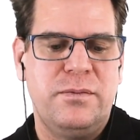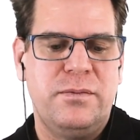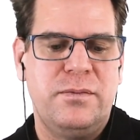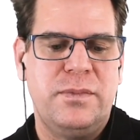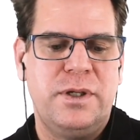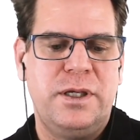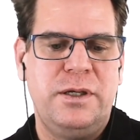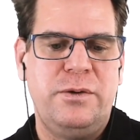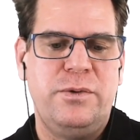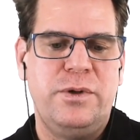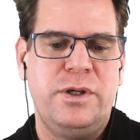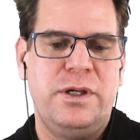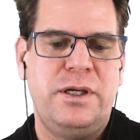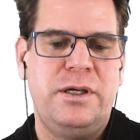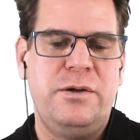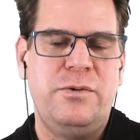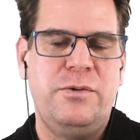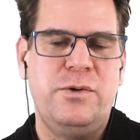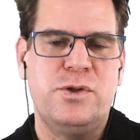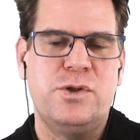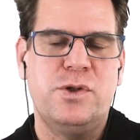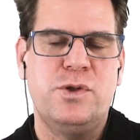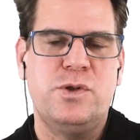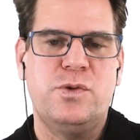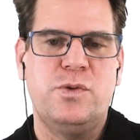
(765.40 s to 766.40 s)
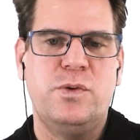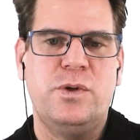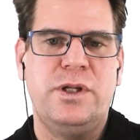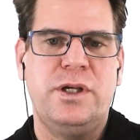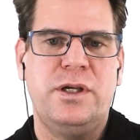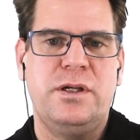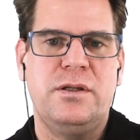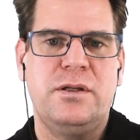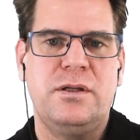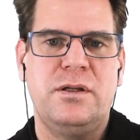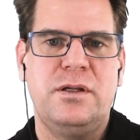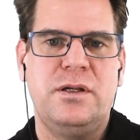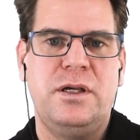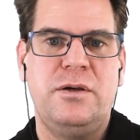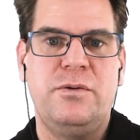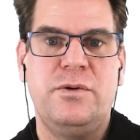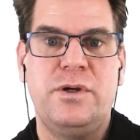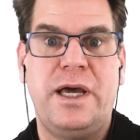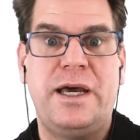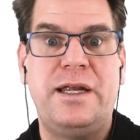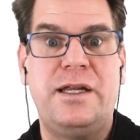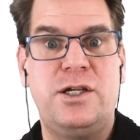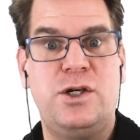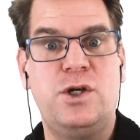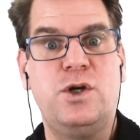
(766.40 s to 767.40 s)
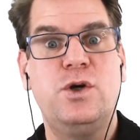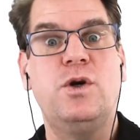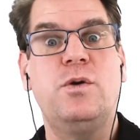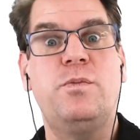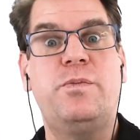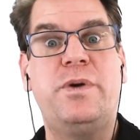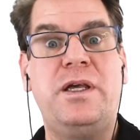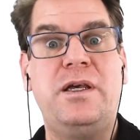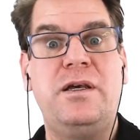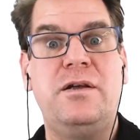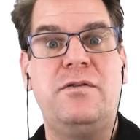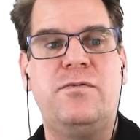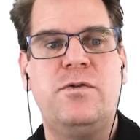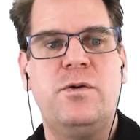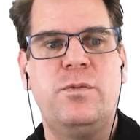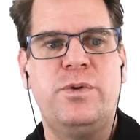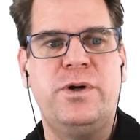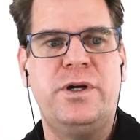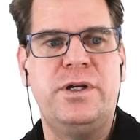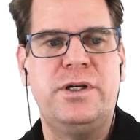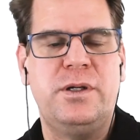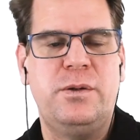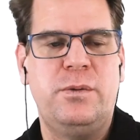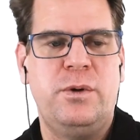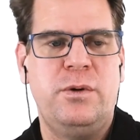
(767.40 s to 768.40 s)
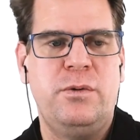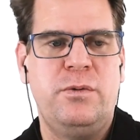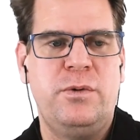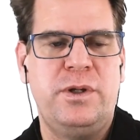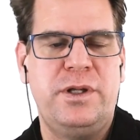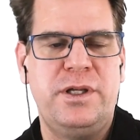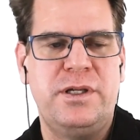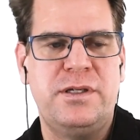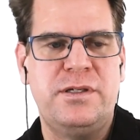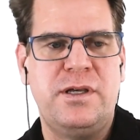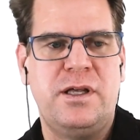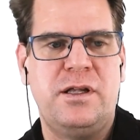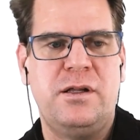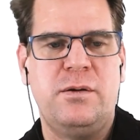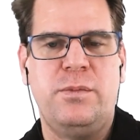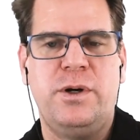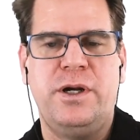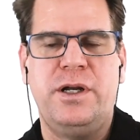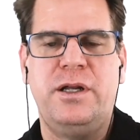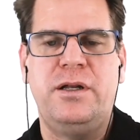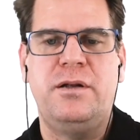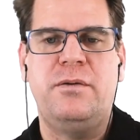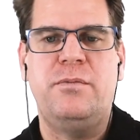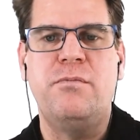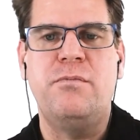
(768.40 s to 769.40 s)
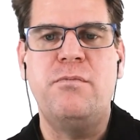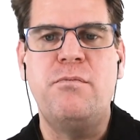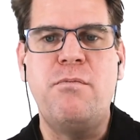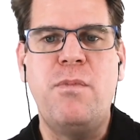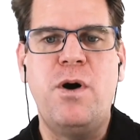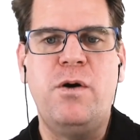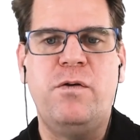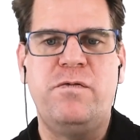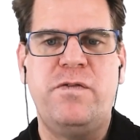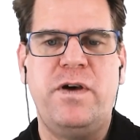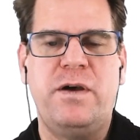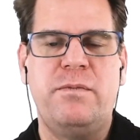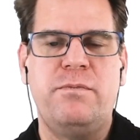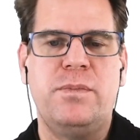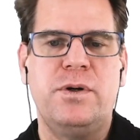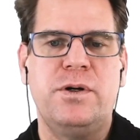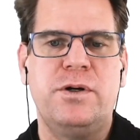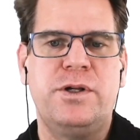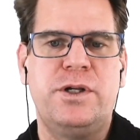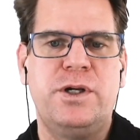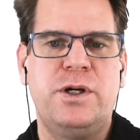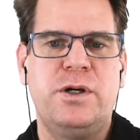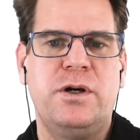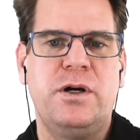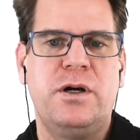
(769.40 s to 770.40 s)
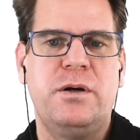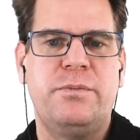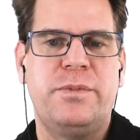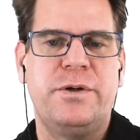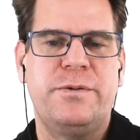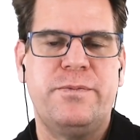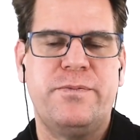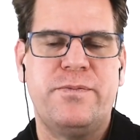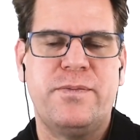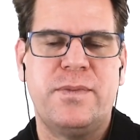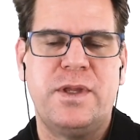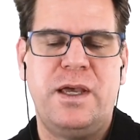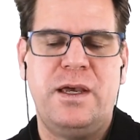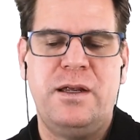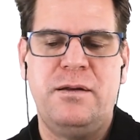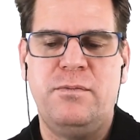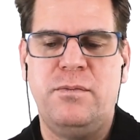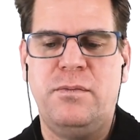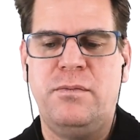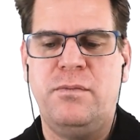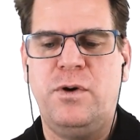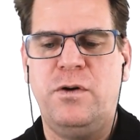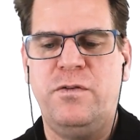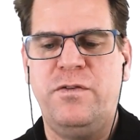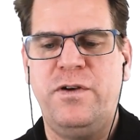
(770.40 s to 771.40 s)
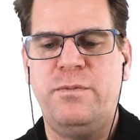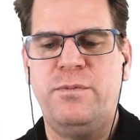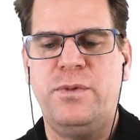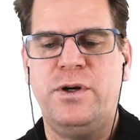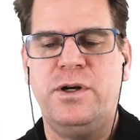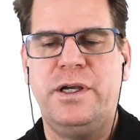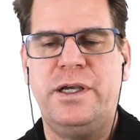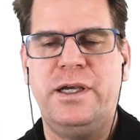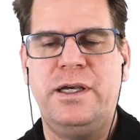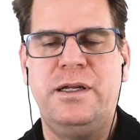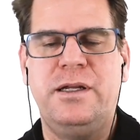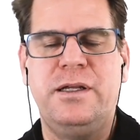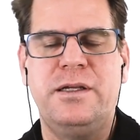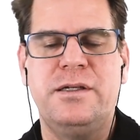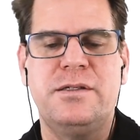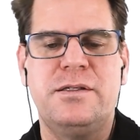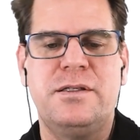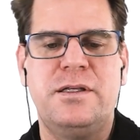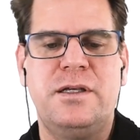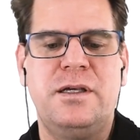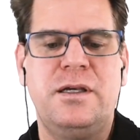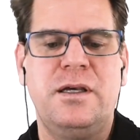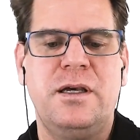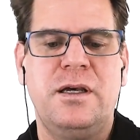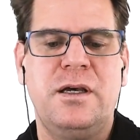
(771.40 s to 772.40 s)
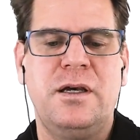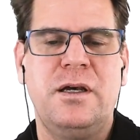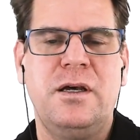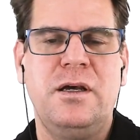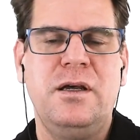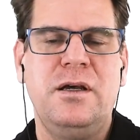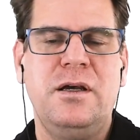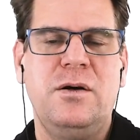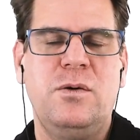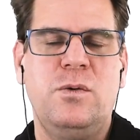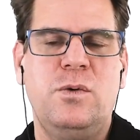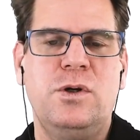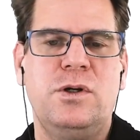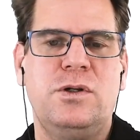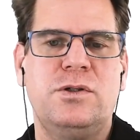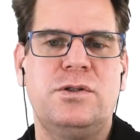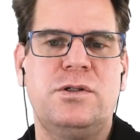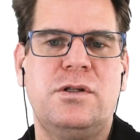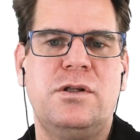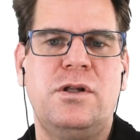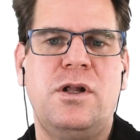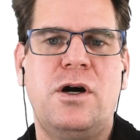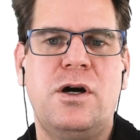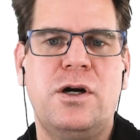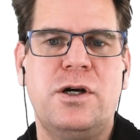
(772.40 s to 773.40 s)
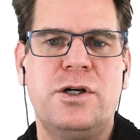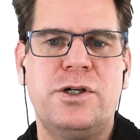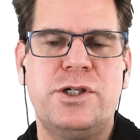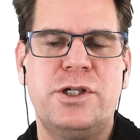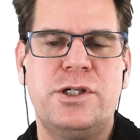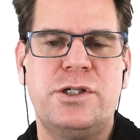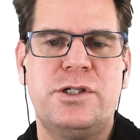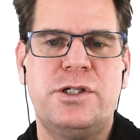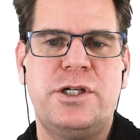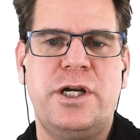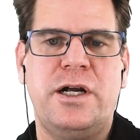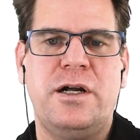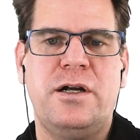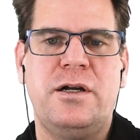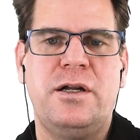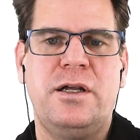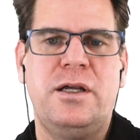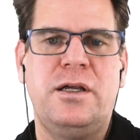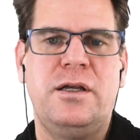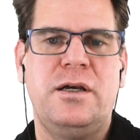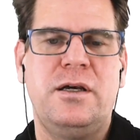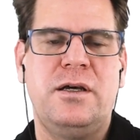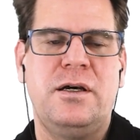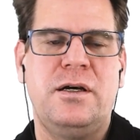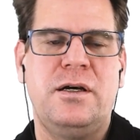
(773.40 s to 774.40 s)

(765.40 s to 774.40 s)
he was just really, he had a European footprint, and we were really celebrating Movember Europe. And Movember, again, is the world's largest charity